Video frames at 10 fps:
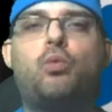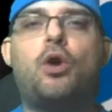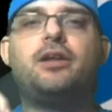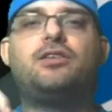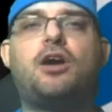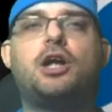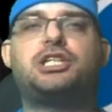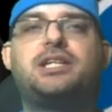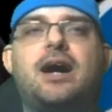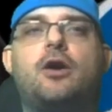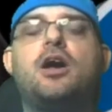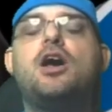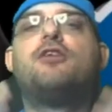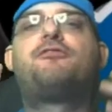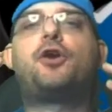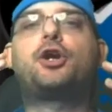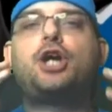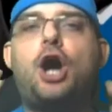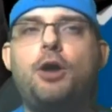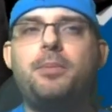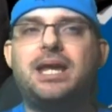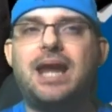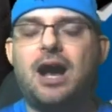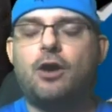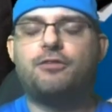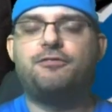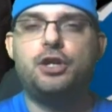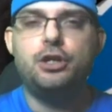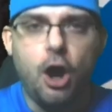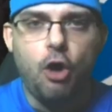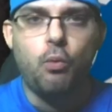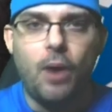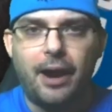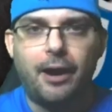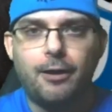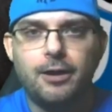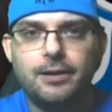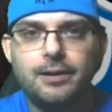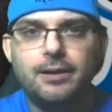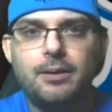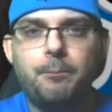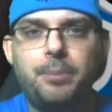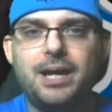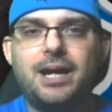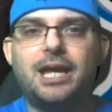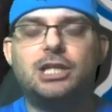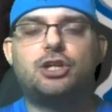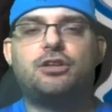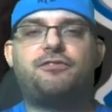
one touchdown for coming out of nowhere. Being injured the